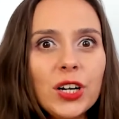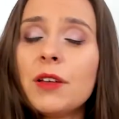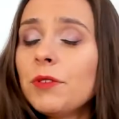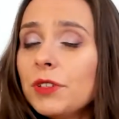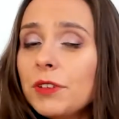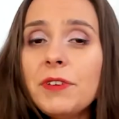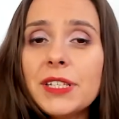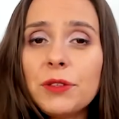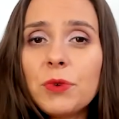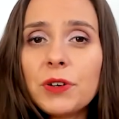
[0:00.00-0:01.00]
The things that
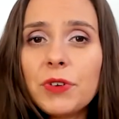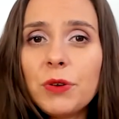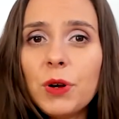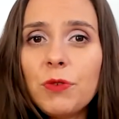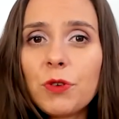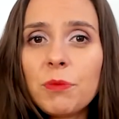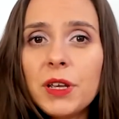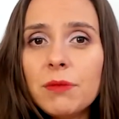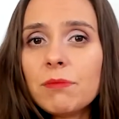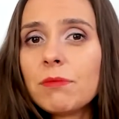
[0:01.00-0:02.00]
work very well for me,
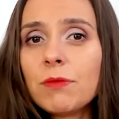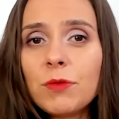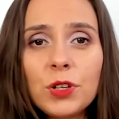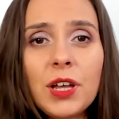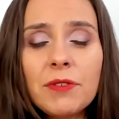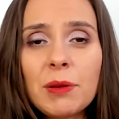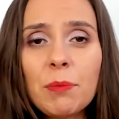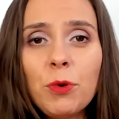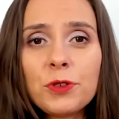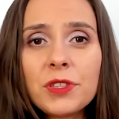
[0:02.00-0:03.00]
have some
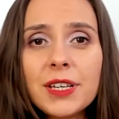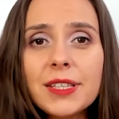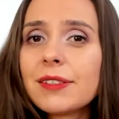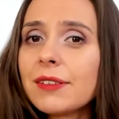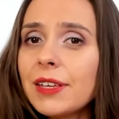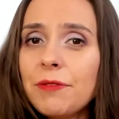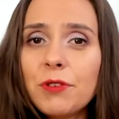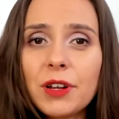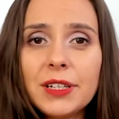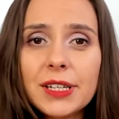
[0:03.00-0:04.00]
post-its. If you are
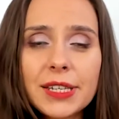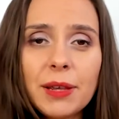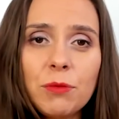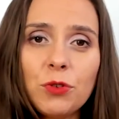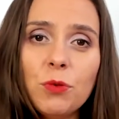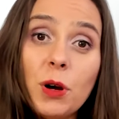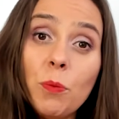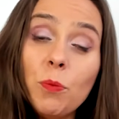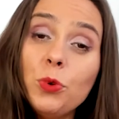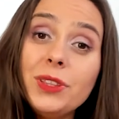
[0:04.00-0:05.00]
in the same room,
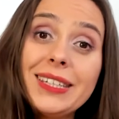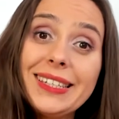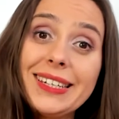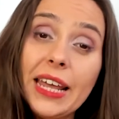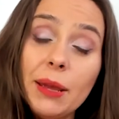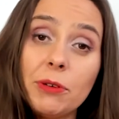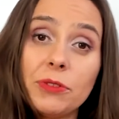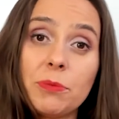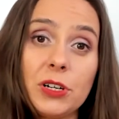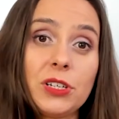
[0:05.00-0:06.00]
put the name of the
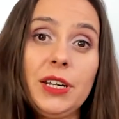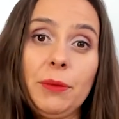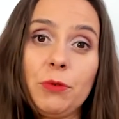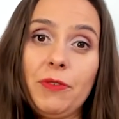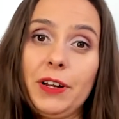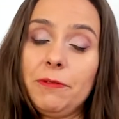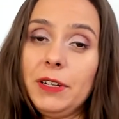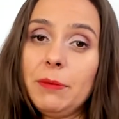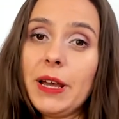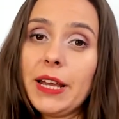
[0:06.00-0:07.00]
person that provides
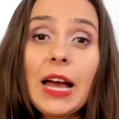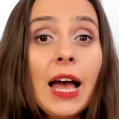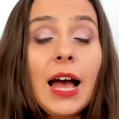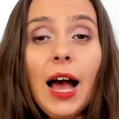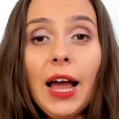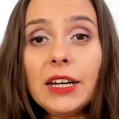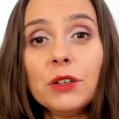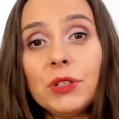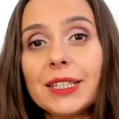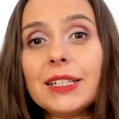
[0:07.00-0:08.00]
feedback. I know that
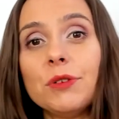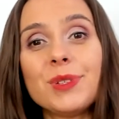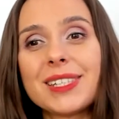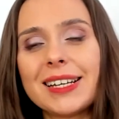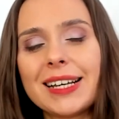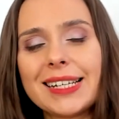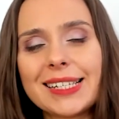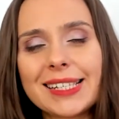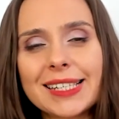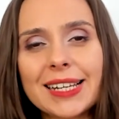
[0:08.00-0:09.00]
goes
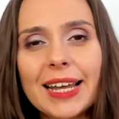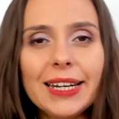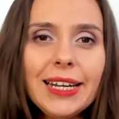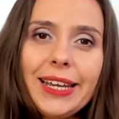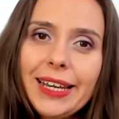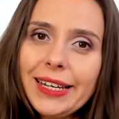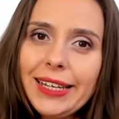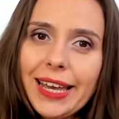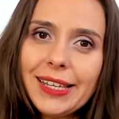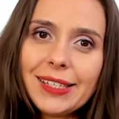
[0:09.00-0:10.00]
slightly
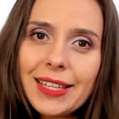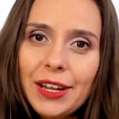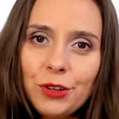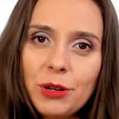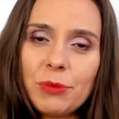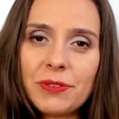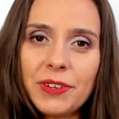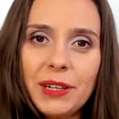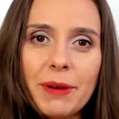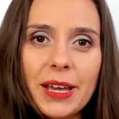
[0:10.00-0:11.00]
against anonymous
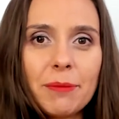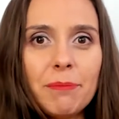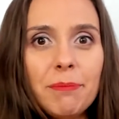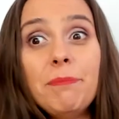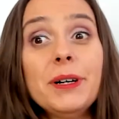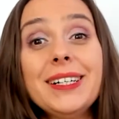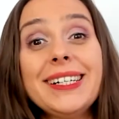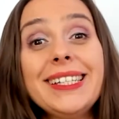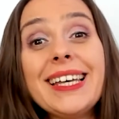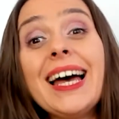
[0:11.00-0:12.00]
feedback, but
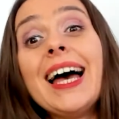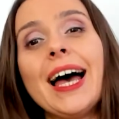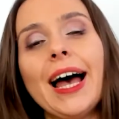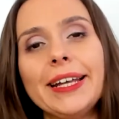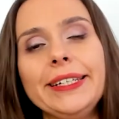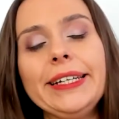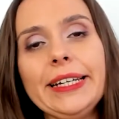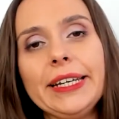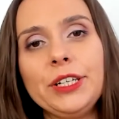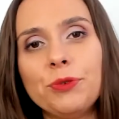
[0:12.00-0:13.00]
ideally
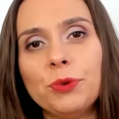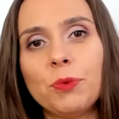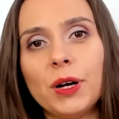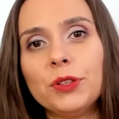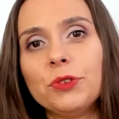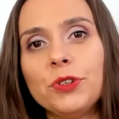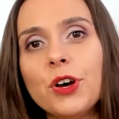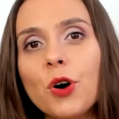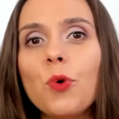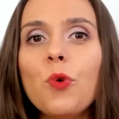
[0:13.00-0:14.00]
you will want to know
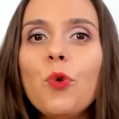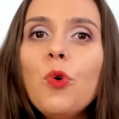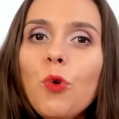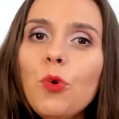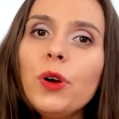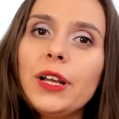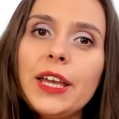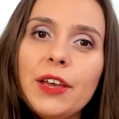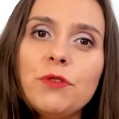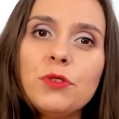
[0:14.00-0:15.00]
who gave you
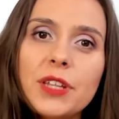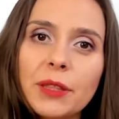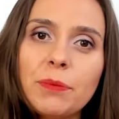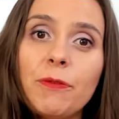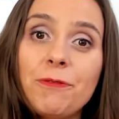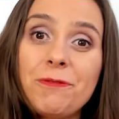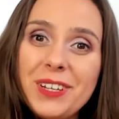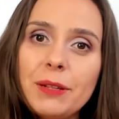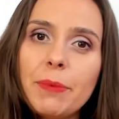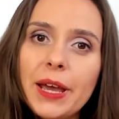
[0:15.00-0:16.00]
that
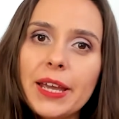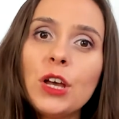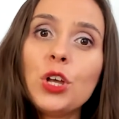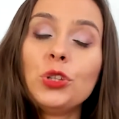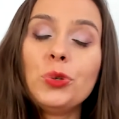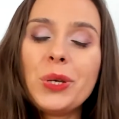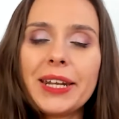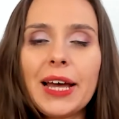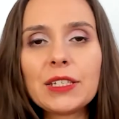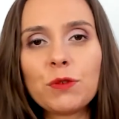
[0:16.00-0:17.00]
feedback to can
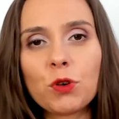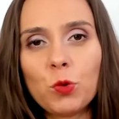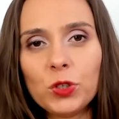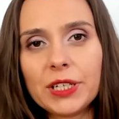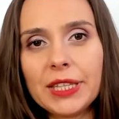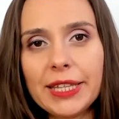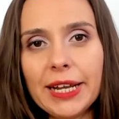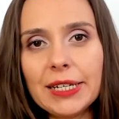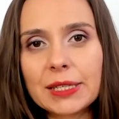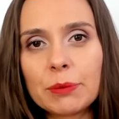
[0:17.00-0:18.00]
ask for more
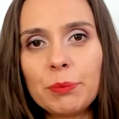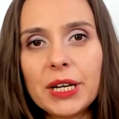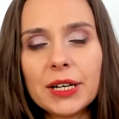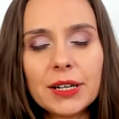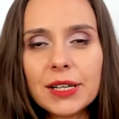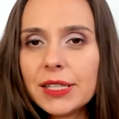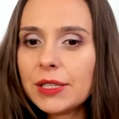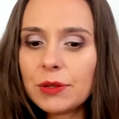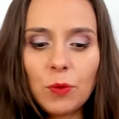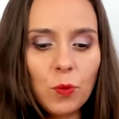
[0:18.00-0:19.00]
details, because
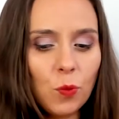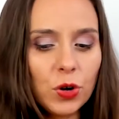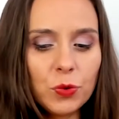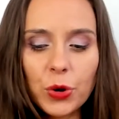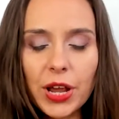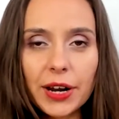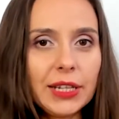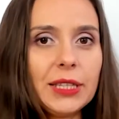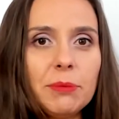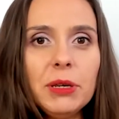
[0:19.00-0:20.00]
when we are in the
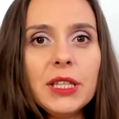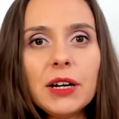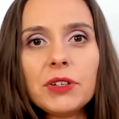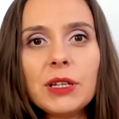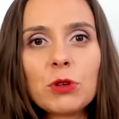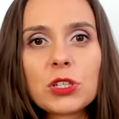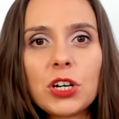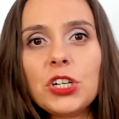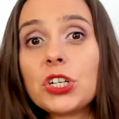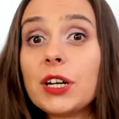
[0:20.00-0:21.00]
middle of a
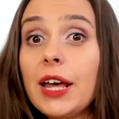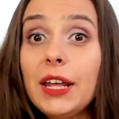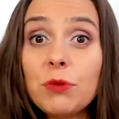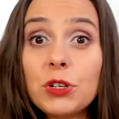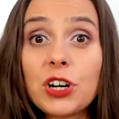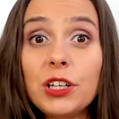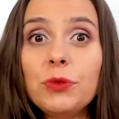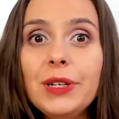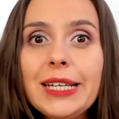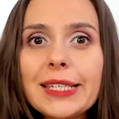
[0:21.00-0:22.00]
demonstration and we try to
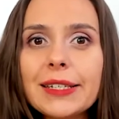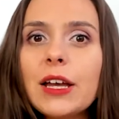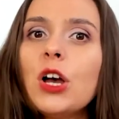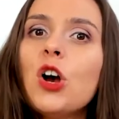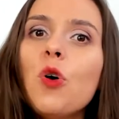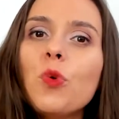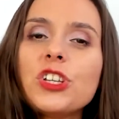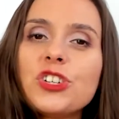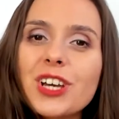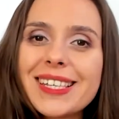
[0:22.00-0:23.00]
listen, we
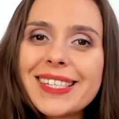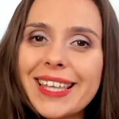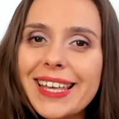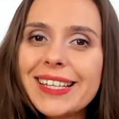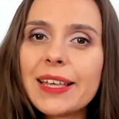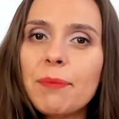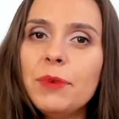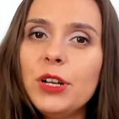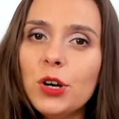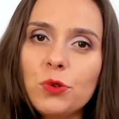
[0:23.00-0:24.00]
just take some notes.